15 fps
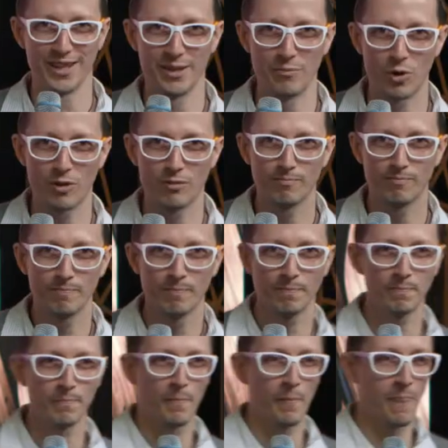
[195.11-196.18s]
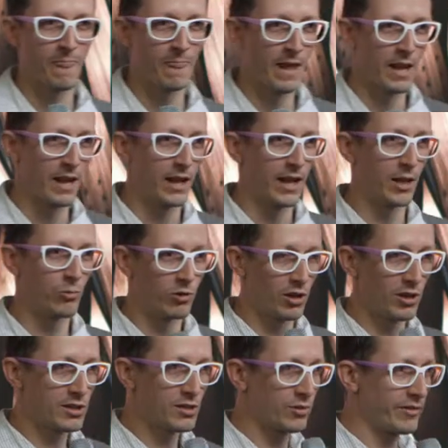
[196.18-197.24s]
anymore. And we're
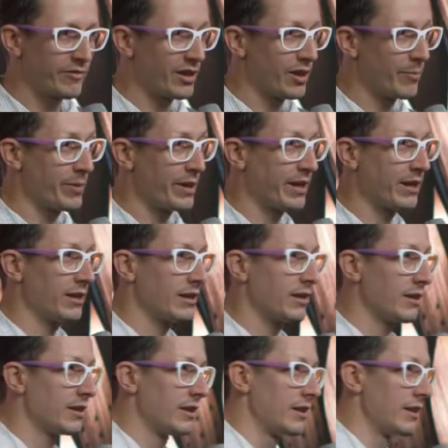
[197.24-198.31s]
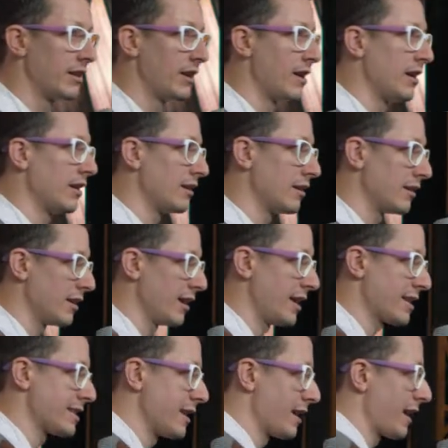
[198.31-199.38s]
also developing
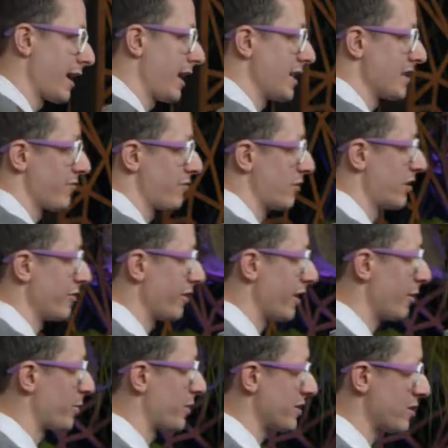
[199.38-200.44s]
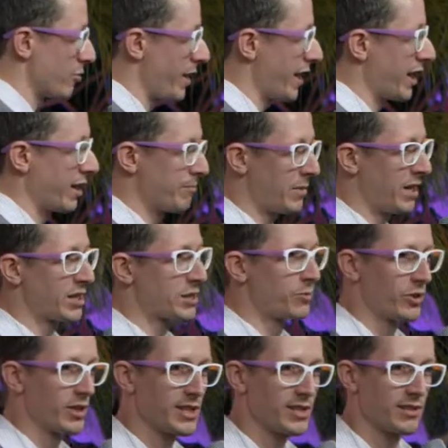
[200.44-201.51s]
SDKs for developers to make it much
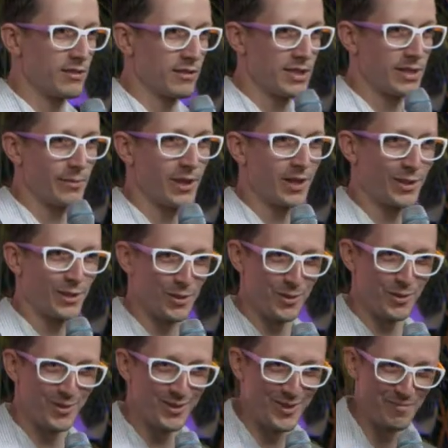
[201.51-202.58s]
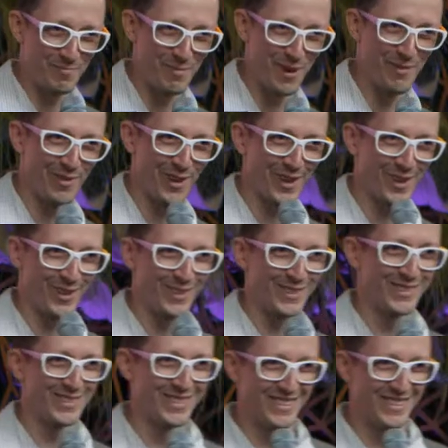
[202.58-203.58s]
more easier, similar to my fellow